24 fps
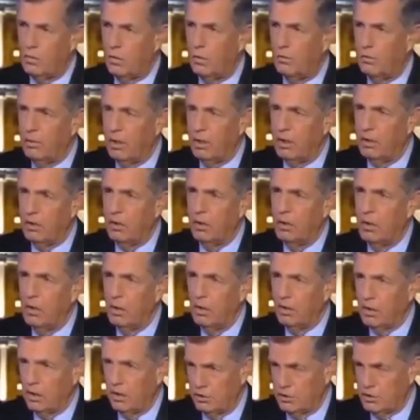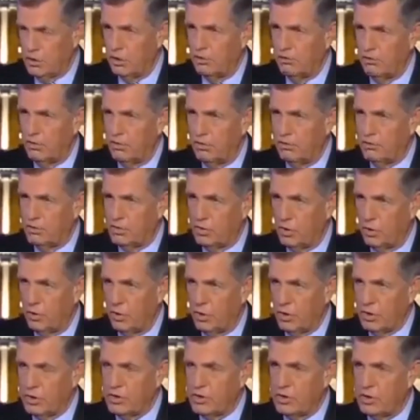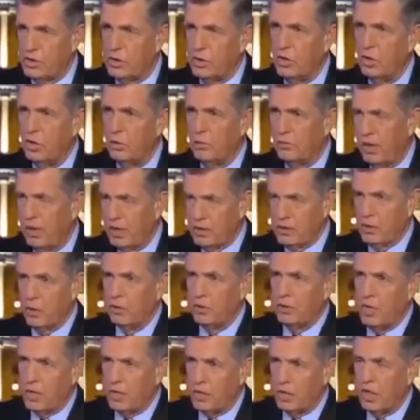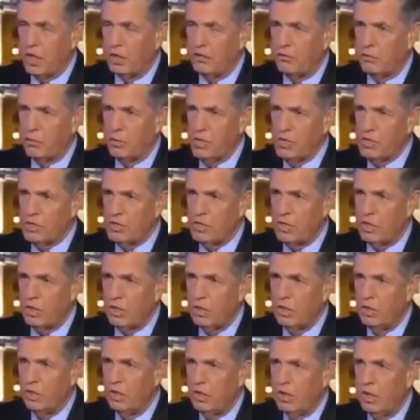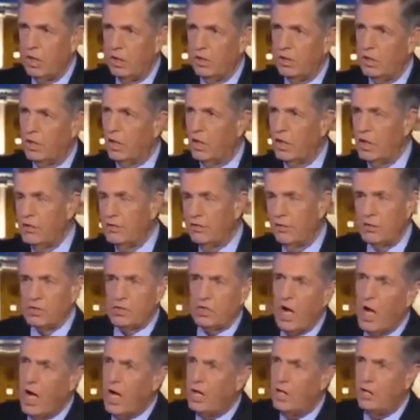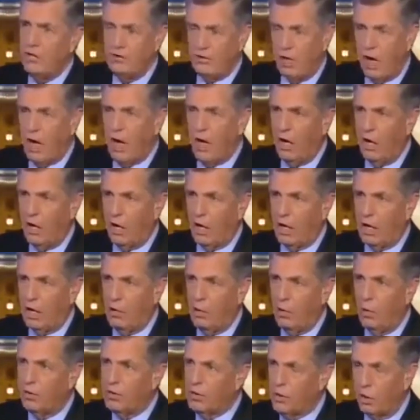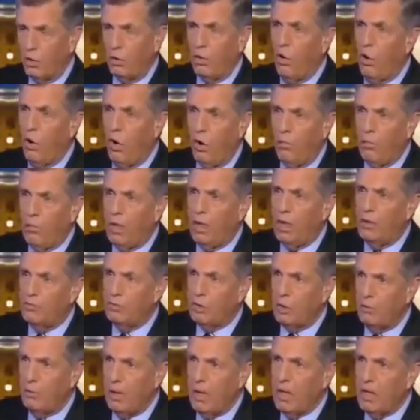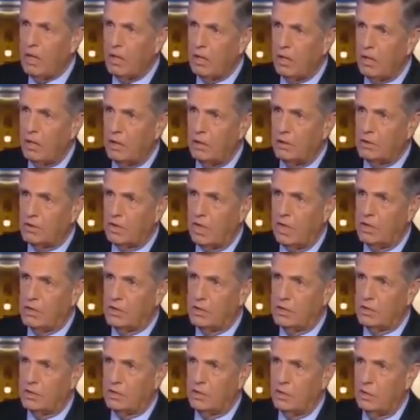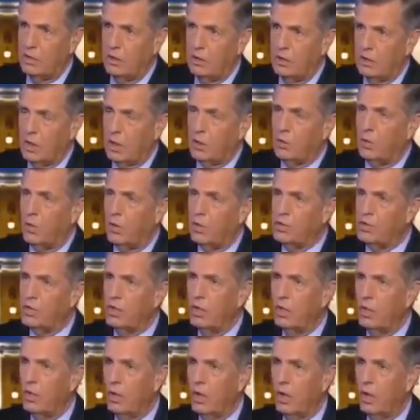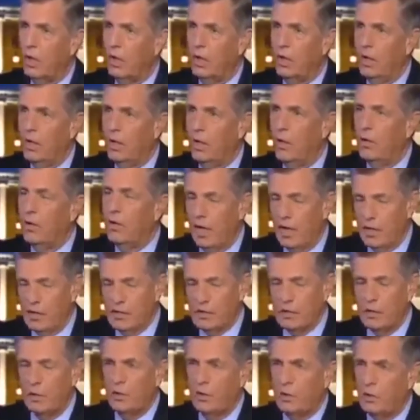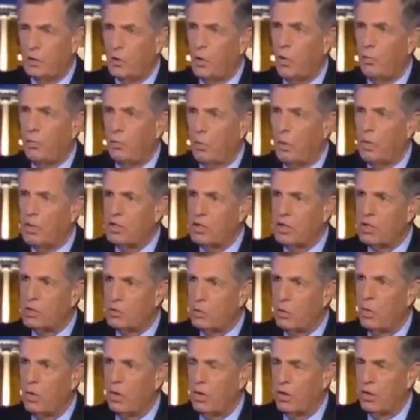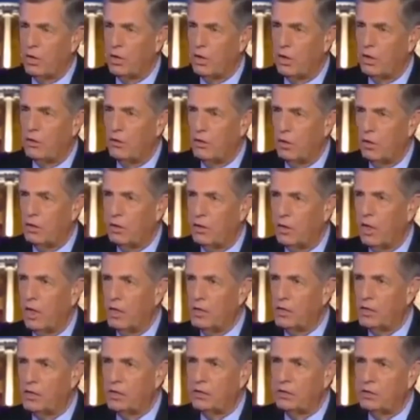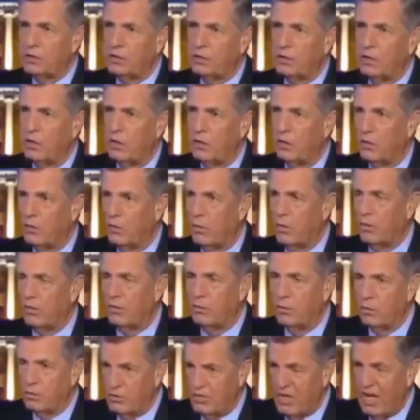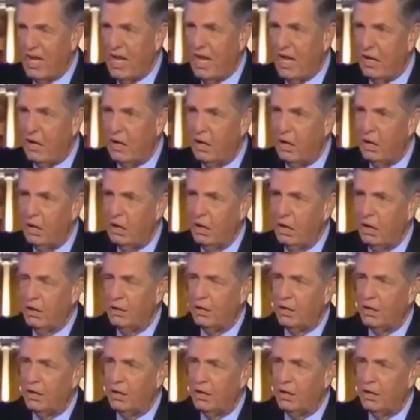about conservative jurists based on that kind of reasoning leave aside entirely what the law may have commanded in those cases. In other words, okay, so the corporations won in cases, you know, 1 through 10,